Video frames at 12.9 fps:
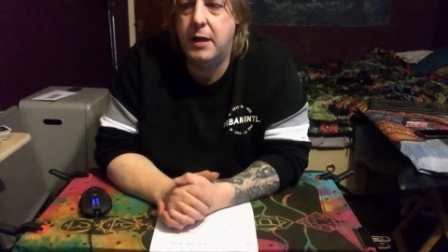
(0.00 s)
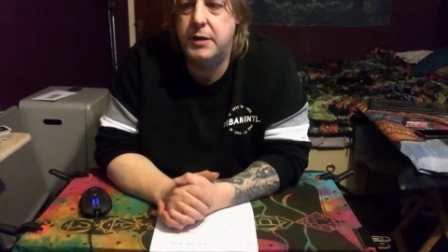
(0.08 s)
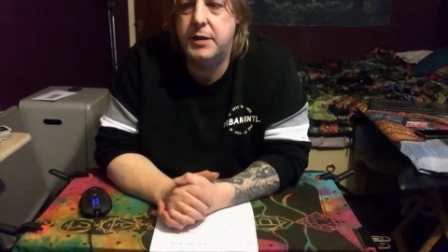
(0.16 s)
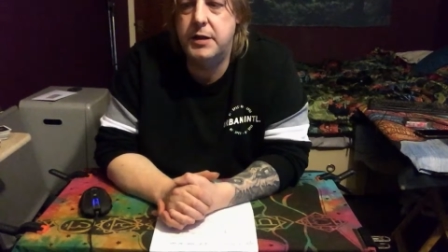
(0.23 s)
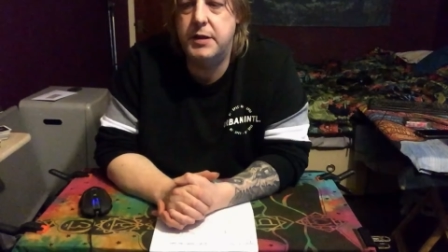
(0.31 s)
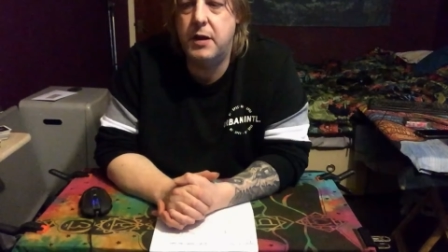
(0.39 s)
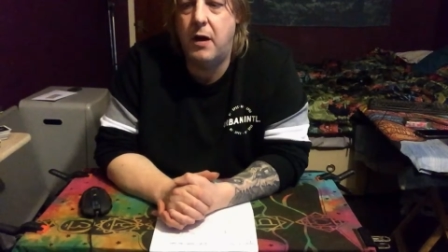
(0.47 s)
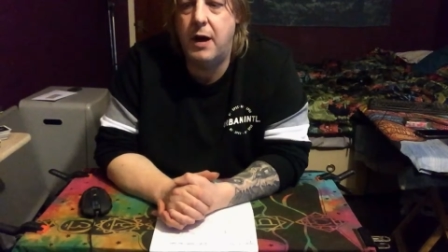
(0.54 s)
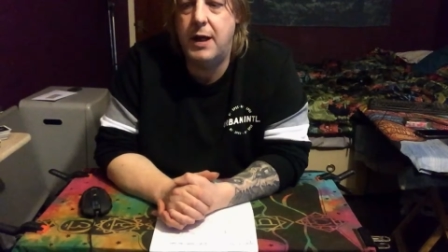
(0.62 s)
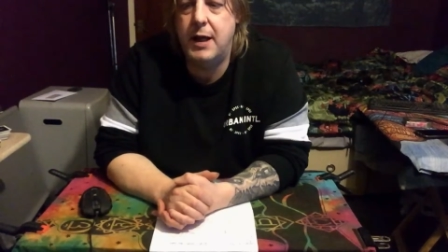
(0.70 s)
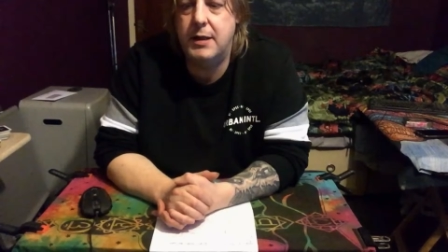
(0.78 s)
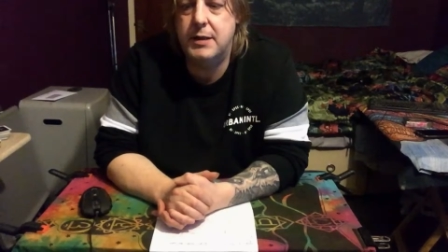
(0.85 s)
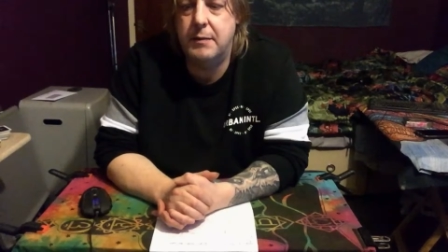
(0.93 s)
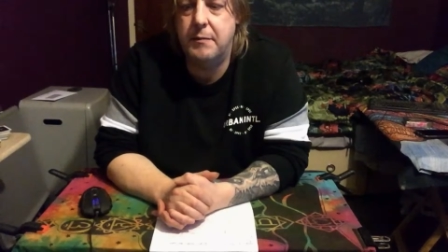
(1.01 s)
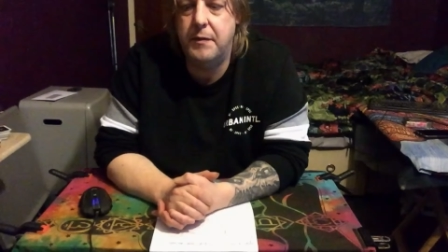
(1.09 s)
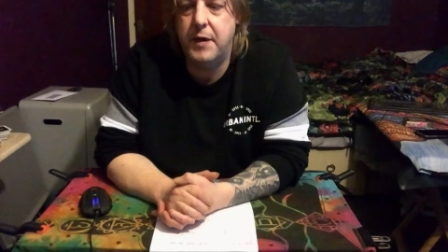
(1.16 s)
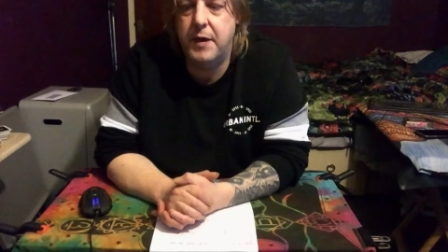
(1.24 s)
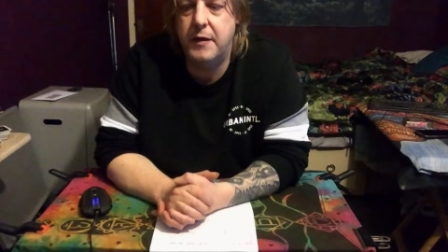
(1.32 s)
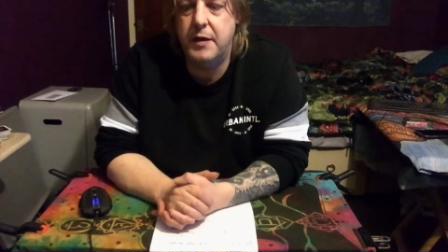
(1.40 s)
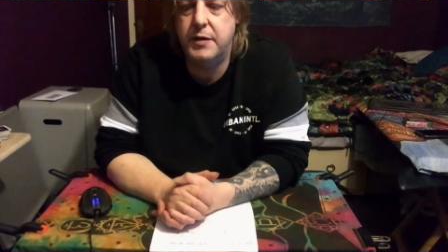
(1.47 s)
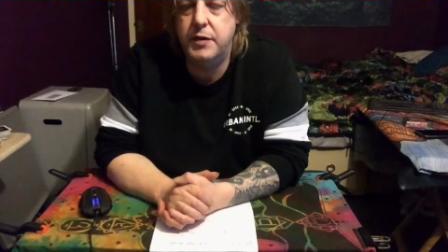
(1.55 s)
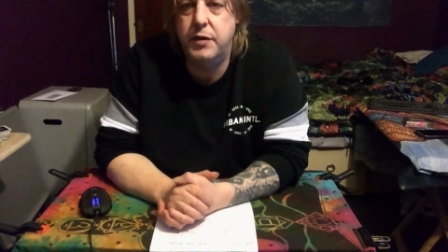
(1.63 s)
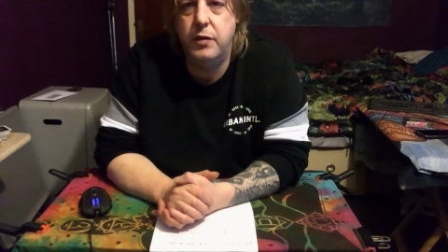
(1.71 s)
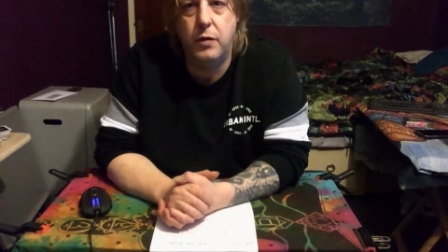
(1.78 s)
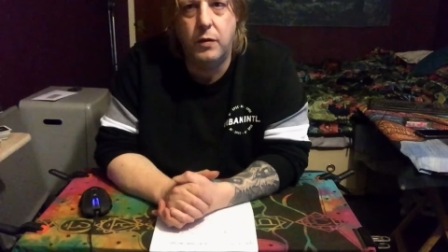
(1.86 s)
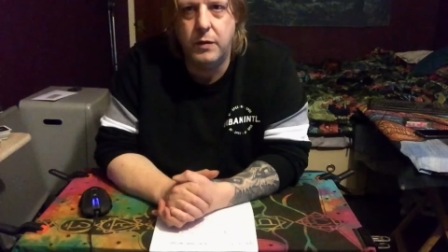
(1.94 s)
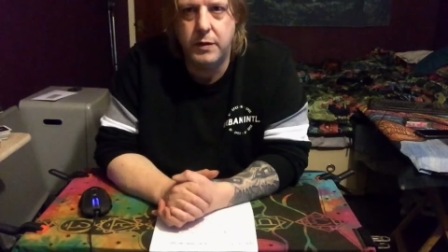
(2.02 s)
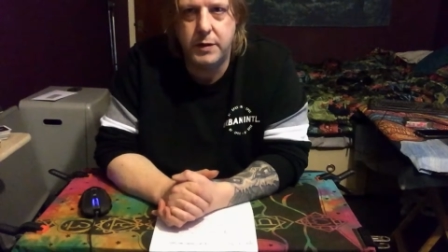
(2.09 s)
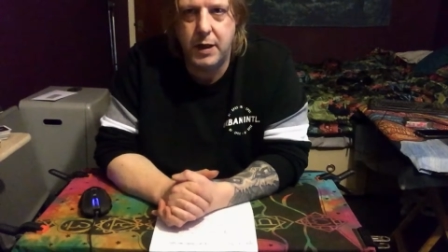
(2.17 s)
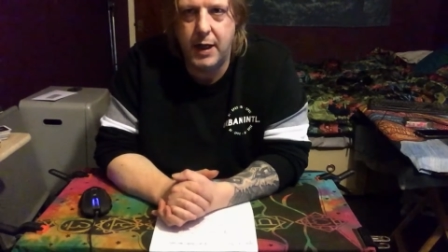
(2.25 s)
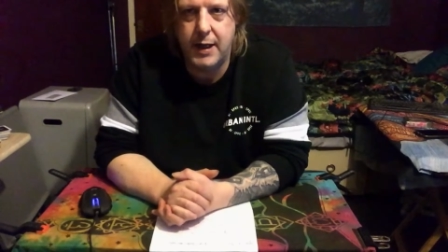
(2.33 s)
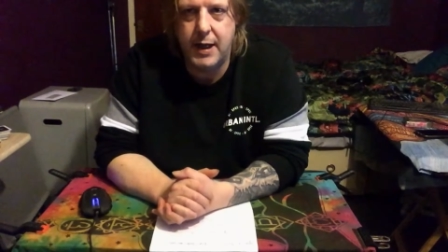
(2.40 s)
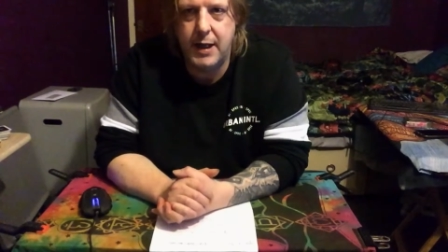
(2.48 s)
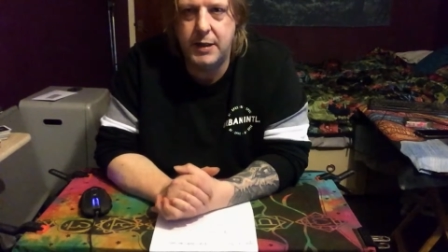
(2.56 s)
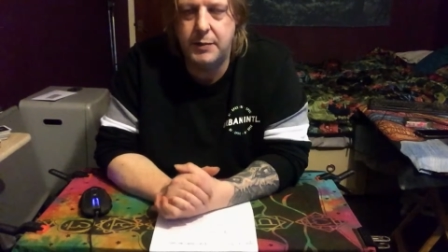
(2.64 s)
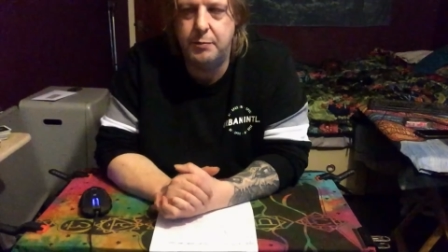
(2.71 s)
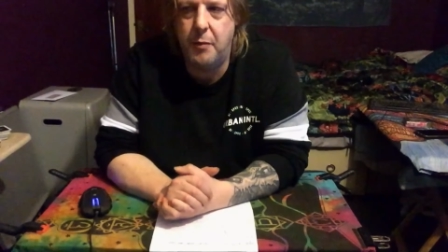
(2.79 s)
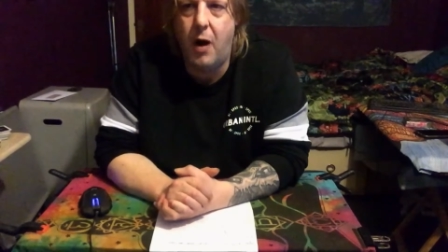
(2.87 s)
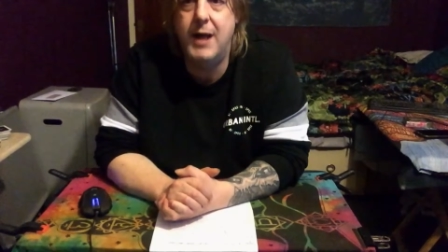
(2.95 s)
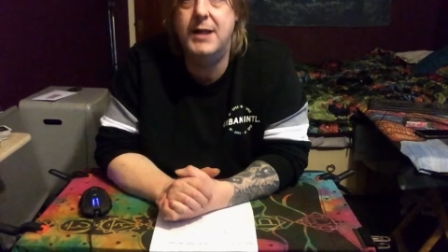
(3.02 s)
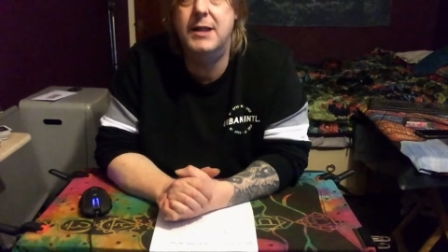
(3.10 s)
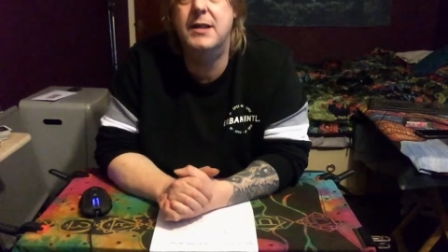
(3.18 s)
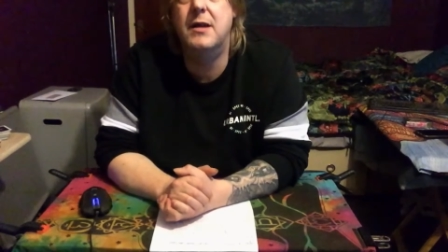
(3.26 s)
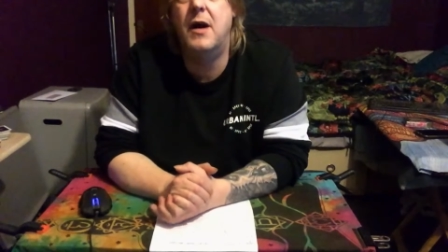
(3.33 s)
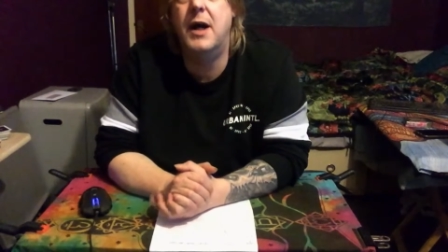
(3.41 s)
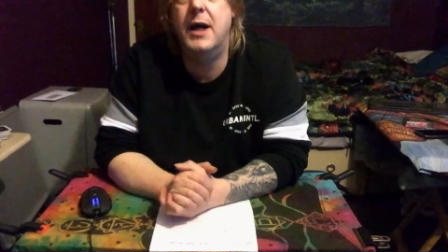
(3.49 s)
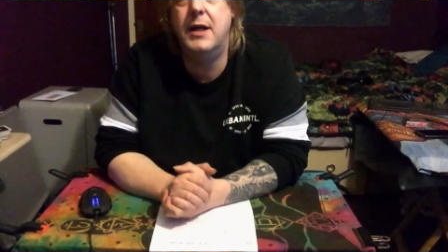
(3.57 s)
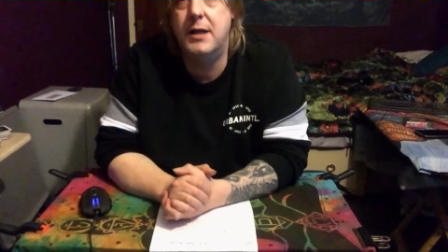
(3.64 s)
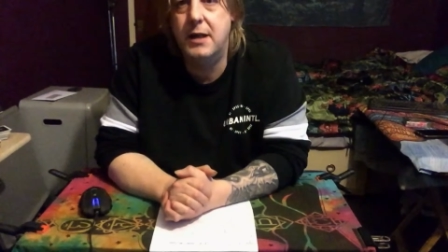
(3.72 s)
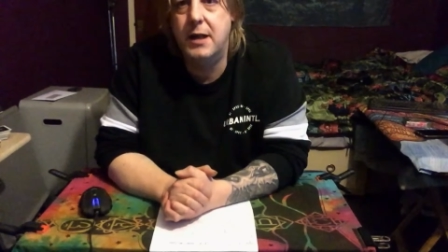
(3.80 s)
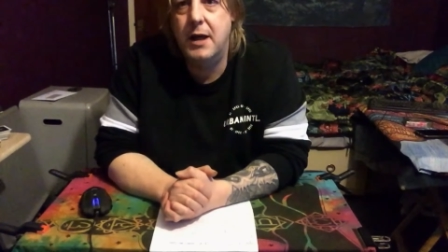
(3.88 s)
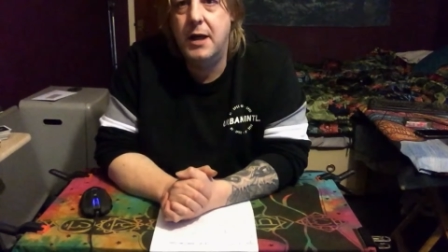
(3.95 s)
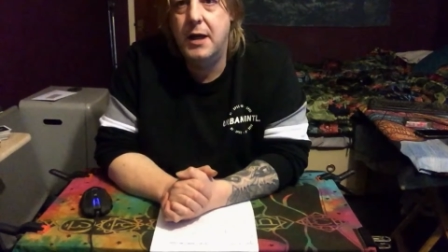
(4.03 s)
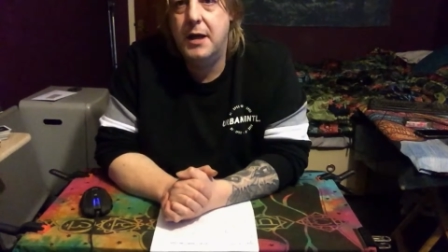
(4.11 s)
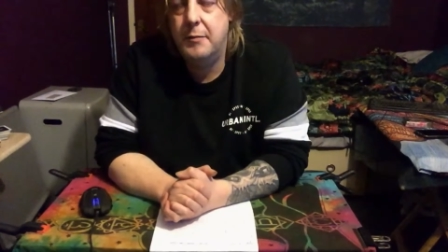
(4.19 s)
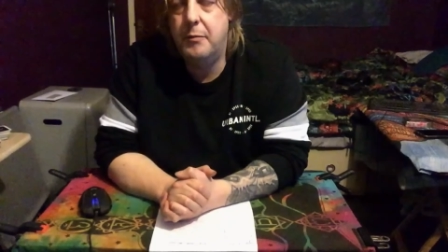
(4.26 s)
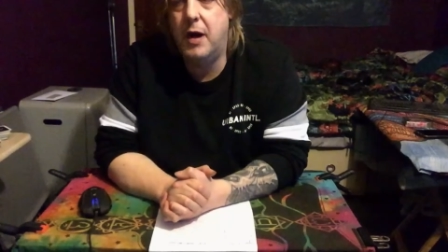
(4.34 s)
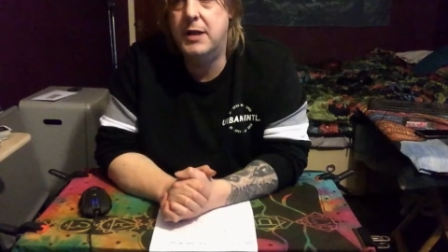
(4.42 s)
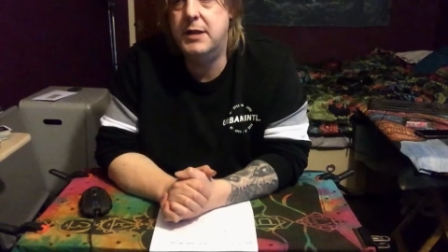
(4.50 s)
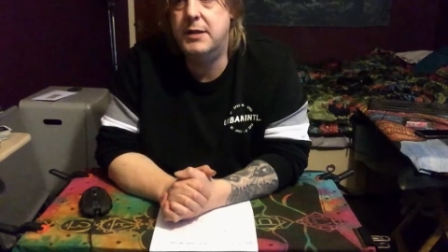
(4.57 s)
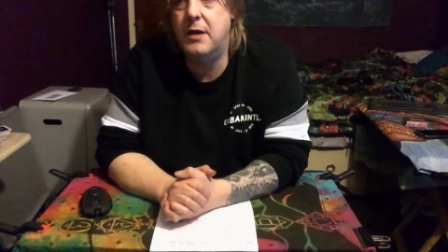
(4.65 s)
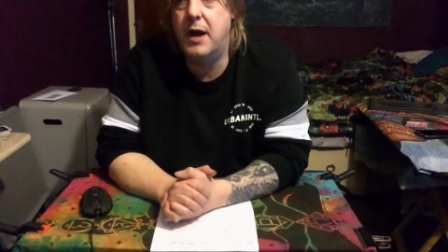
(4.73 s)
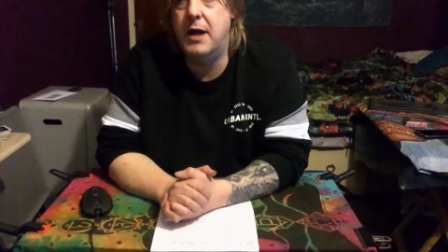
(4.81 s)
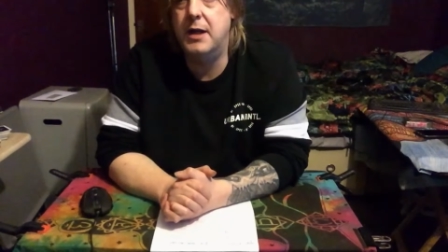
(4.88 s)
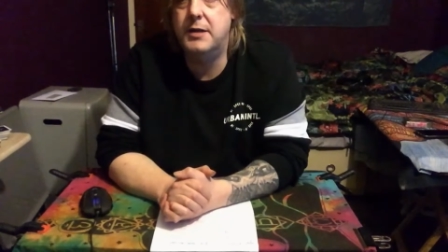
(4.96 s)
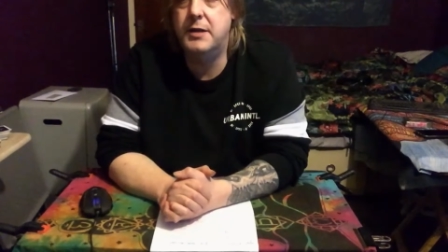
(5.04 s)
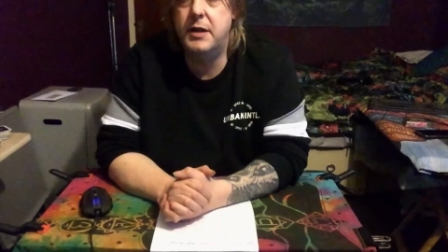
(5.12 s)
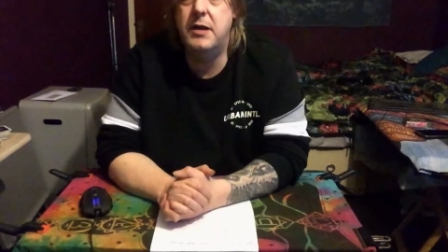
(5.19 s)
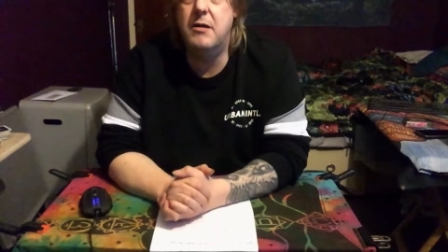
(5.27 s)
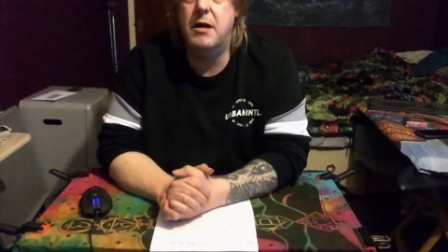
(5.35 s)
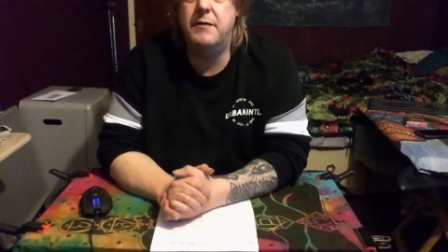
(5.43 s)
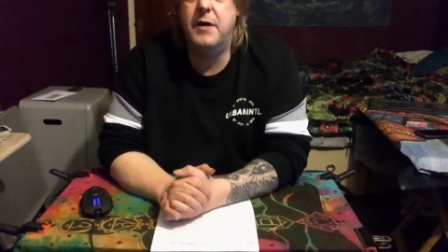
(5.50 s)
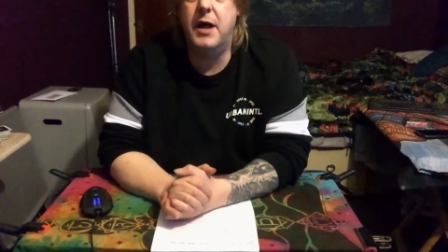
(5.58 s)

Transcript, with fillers: designing something that's yours, like it's my design, my designer. So you either